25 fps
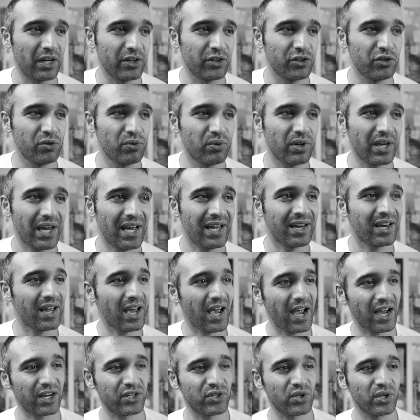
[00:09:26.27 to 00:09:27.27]
you can
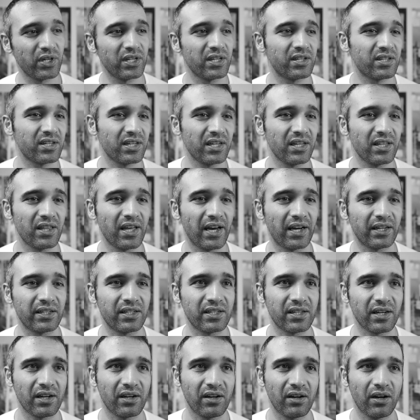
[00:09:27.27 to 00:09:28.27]
actually see that
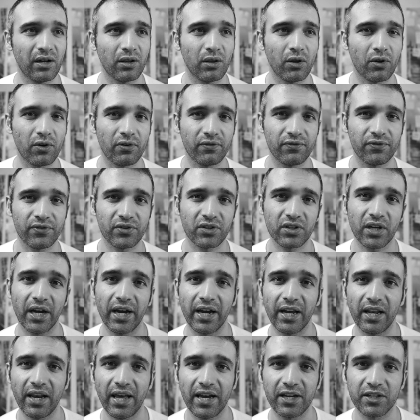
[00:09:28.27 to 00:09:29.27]
a lot of
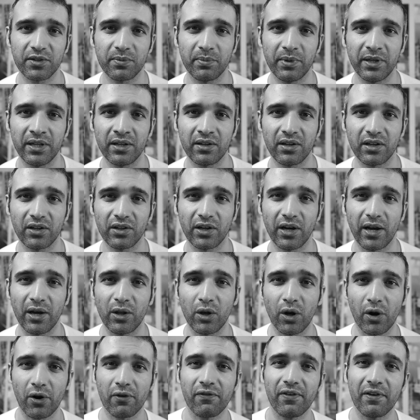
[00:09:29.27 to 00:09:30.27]
style has been, a
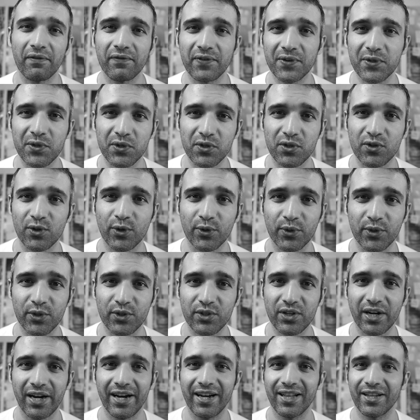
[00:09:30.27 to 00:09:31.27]
lot of emphasis on the
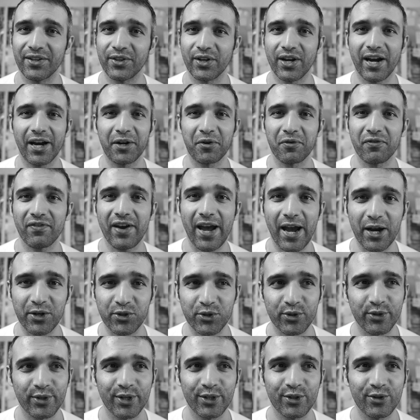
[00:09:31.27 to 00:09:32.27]
style and the kind of
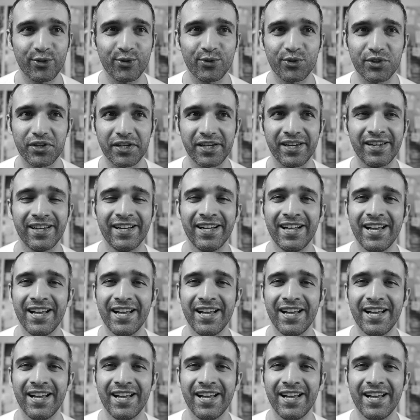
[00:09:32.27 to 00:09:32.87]
action that you see.